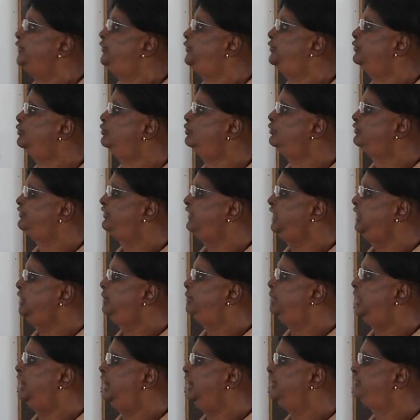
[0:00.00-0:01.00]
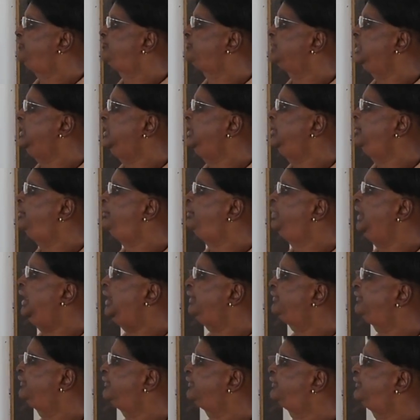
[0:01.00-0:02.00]
2C by 3
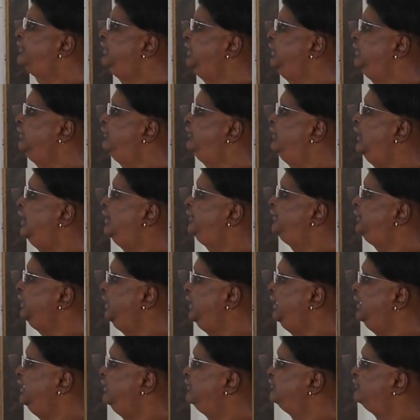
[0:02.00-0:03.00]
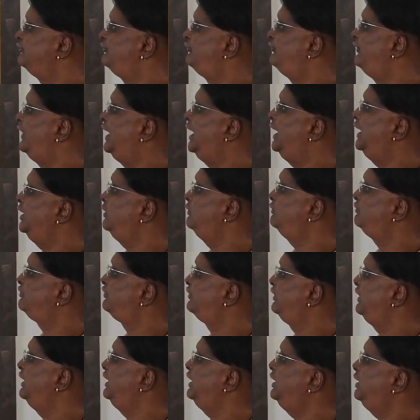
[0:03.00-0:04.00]
plus C, that is
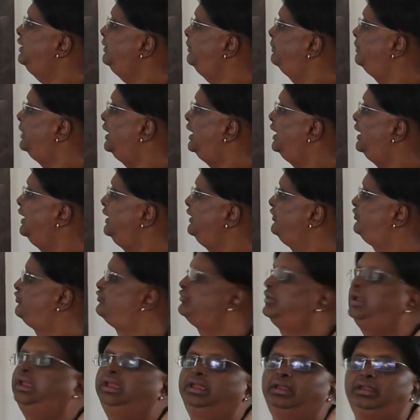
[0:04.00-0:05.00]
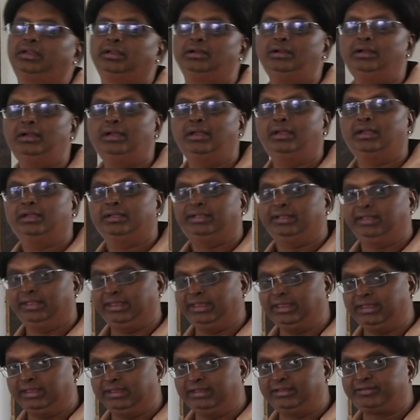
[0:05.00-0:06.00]
5C by 3
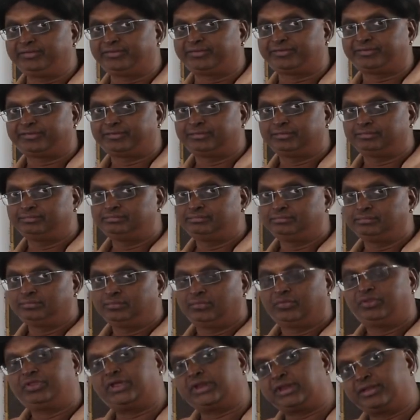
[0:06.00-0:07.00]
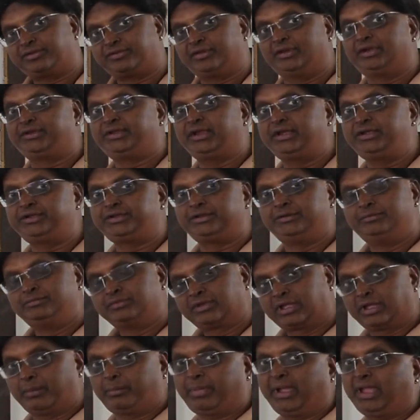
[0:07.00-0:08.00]
is the
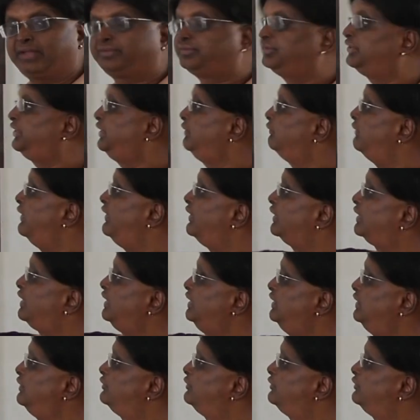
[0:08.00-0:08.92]
resultant capacity when the key